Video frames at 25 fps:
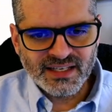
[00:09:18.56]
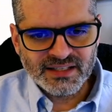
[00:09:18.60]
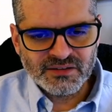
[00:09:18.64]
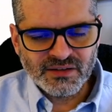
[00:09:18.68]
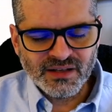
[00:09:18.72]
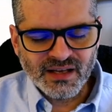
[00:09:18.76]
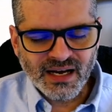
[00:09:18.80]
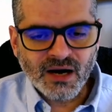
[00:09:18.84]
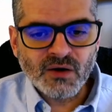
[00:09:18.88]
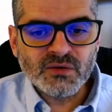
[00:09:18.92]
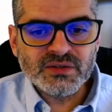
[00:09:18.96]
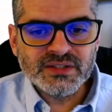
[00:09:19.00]

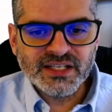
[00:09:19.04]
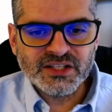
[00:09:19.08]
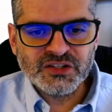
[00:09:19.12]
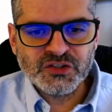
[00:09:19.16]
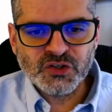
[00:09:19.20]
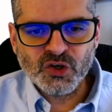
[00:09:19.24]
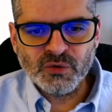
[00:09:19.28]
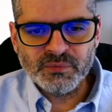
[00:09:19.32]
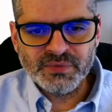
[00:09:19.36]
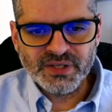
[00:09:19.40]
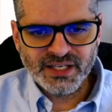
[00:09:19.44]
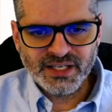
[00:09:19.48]
how that
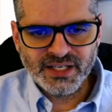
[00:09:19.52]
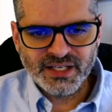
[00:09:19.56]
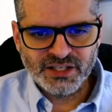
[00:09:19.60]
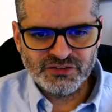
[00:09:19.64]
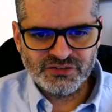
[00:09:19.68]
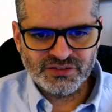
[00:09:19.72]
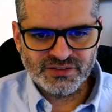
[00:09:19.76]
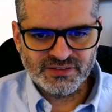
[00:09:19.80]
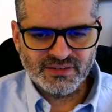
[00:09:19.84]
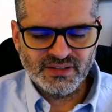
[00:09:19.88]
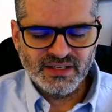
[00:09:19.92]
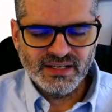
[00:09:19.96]

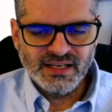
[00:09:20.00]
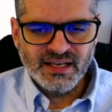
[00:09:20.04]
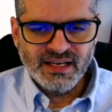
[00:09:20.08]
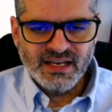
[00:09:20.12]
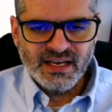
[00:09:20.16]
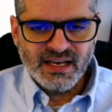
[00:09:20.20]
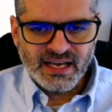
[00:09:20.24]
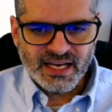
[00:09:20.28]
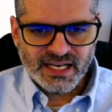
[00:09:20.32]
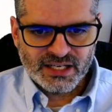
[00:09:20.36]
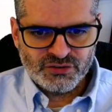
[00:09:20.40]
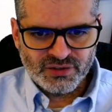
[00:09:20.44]
combination
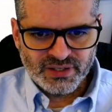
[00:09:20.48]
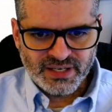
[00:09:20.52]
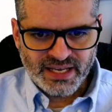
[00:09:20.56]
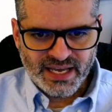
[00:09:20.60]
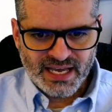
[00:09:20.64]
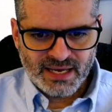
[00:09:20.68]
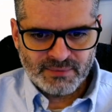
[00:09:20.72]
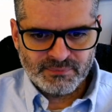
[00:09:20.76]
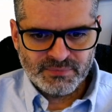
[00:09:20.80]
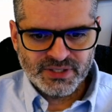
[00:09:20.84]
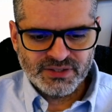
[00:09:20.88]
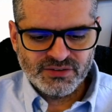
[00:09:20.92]
actually
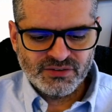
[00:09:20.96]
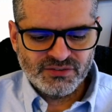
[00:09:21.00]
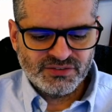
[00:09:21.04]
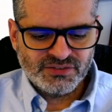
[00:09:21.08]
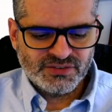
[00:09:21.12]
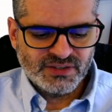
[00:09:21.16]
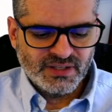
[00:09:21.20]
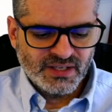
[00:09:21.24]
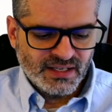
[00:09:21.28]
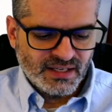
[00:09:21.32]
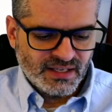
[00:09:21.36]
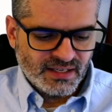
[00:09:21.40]

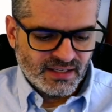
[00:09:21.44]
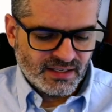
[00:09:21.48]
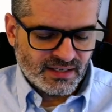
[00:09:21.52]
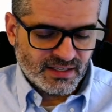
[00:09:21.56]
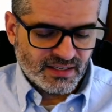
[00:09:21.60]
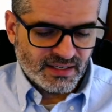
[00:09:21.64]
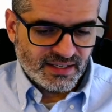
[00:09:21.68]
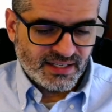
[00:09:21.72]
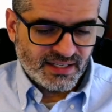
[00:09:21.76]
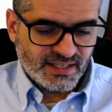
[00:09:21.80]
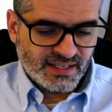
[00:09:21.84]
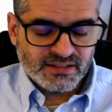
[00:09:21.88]
happens,
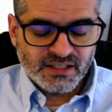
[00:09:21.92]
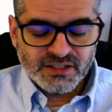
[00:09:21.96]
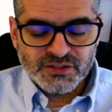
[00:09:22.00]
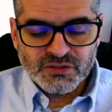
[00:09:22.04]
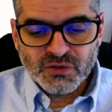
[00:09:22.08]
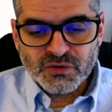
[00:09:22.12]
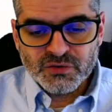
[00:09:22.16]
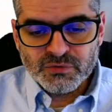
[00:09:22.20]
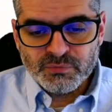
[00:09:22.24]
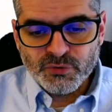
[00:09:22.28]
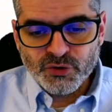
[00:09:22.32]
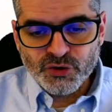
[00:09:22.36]
and they
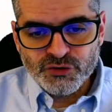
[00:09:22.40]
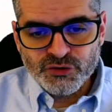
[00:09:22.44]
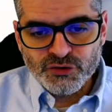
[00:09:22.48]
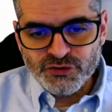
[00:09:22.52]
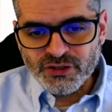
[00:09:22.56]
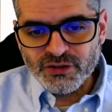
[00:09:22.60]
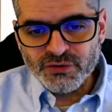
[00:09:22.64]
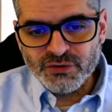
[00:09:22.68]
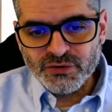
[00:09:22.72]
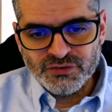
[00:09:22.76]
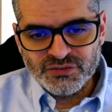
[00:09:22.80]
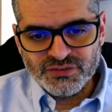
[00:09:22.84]
don't
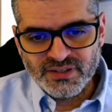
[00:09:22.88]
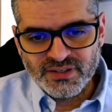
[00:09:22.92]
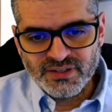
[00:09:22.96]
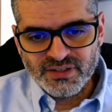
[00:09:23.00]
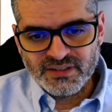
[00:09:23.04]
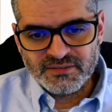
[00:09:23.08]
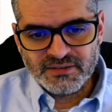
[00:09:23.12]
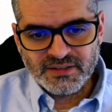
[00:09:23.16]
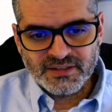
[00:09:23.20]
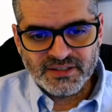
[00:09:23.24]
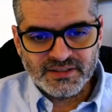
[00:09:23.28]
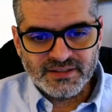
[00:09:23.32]
produce
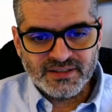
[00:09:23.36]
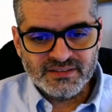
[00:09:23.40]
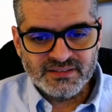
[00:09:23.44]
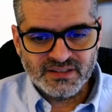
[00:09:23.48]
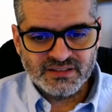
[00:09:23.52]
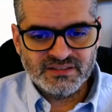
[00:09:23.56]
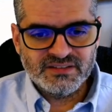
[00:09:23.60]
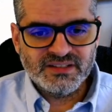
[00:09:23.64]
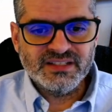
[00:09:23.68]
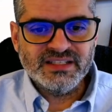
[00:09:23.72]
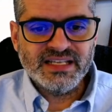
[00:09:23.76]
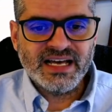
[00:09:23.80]
an
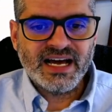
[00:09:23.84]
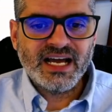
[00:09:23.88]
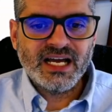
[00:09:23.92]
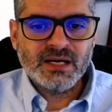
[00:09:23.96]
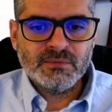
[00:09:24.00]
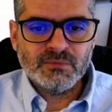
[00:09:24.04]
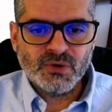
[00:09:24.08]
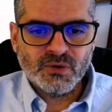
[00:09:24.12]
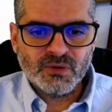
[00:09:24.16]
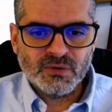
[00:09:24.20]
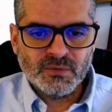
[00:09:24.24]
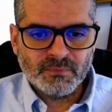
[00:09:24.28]

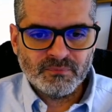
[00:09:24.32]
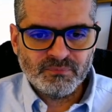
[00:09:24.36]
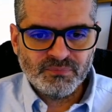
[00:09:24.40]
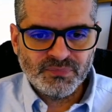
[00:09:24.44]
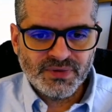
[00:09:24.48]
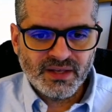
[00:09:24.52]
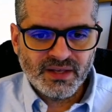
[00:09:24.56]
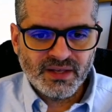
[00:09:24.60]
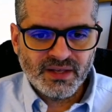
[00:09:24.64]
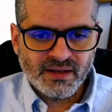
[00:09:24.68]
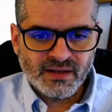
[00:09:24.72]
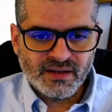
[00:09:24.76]
undeniable
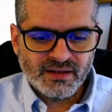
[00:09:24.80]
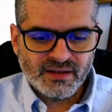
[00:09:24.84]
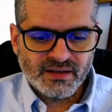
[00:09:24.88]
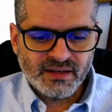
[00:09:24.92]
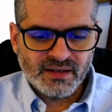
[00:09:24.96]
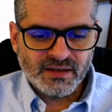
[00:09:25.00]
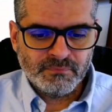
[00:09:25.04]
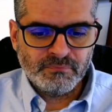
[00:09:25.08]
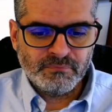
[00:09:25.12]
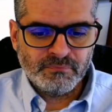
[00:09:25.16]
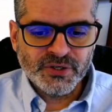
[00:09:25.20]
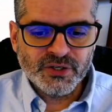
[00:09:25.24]

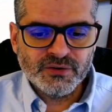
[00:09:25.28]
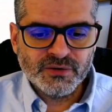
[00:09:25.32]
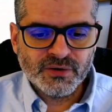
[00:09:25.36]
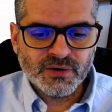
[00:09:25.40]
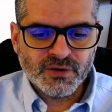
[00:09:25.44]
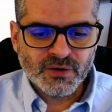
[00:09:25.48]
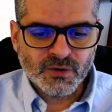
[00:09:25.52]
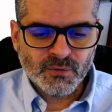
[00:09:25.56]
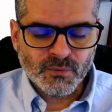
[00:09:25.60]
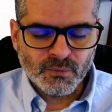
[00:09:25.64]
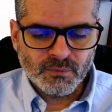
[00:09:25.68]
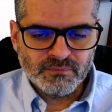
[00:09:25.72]

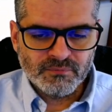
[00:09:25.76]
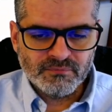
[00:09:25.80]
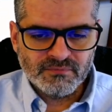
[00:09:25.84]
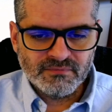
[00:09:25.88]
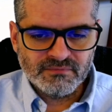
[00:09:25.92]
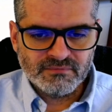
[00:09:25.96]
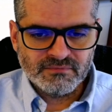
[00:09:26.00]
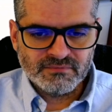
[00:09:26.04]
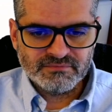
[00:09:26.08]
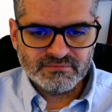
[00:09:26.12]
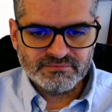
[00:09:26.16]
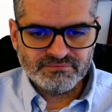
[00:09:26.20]
empirical
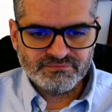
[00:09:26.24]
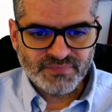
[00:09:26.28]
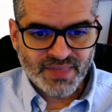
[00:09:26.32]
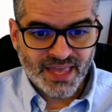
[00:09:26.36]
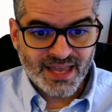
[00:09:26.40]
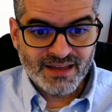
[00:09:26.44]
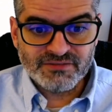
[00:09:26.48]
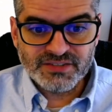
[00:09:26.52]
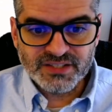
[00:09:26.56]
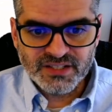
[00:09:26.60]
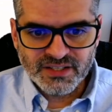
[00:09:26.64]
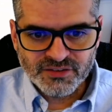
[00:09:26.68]

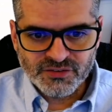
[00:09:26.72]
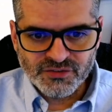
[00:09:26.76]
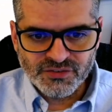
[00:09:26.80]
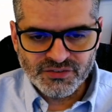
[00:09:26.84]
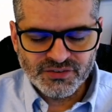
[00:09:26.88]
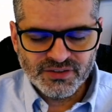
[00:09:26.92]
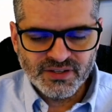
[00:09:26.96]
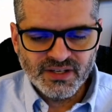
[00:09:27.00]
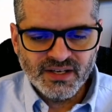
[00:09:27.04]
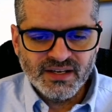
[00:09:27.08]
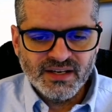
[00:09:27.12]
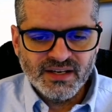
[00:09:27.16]

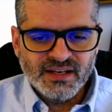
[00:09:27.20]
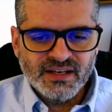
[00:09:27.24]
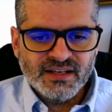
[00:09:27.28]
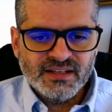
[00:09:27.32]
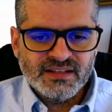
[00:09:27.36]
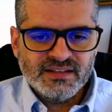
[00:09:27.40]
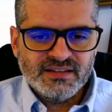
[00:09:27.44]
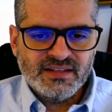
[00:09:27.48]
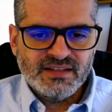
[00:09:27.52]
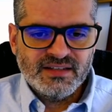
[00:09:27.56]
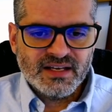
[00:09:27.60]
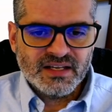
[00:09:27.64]
evidence
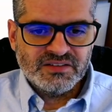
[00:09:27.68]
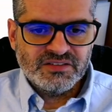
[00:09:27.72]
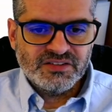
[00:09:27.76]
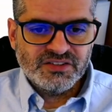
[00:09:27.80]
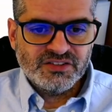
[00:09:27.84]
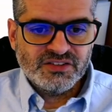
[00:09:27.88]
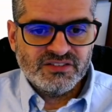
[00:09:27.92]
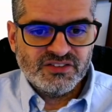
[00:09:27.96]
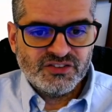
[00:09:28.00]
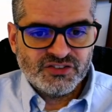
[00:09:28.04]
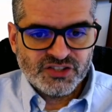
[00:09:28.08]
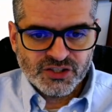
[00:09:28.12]

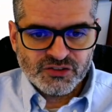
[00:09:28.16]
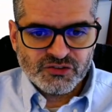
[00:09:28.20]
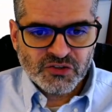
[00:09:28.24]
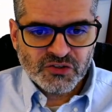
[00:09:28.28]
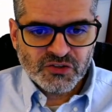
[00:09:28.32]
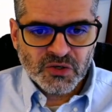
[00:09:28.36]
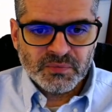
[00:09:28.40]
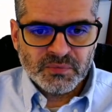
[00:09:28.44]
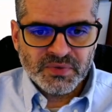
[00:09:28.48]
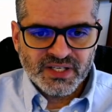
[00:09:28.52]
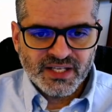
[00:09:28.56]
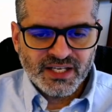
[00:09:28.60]
that such
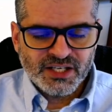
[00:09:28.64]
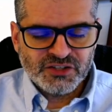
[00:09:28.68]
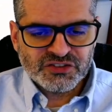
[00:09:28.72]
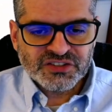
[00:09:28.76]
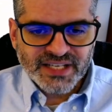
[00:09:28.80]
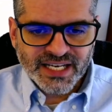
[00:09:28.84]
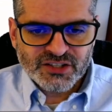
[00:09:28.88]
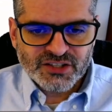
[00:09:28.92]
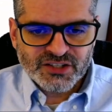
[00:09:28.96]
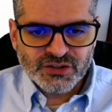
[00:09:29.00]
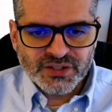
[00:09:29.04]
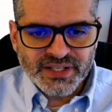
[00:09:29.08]

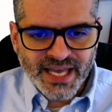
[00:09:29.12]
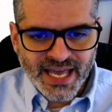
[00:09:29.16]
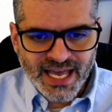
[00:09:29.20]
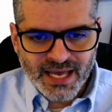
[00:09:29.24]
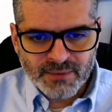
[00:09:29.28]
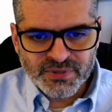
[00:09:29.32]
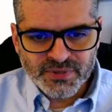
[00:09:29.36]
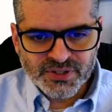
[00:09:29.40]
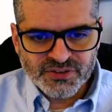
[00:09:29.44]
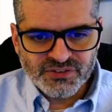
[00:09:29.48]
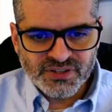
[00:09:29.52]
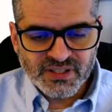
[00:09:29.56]
combination actually
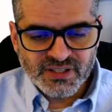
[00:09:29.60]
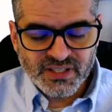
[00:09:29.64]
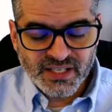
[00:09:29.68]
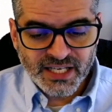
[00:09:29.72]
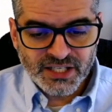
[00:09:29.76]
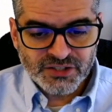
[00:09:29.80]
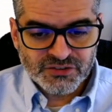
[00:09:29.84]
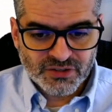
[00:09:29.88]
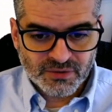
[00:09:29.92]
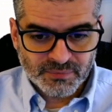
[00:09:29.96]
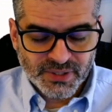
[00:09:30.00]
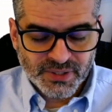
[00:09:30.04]
happens in nature.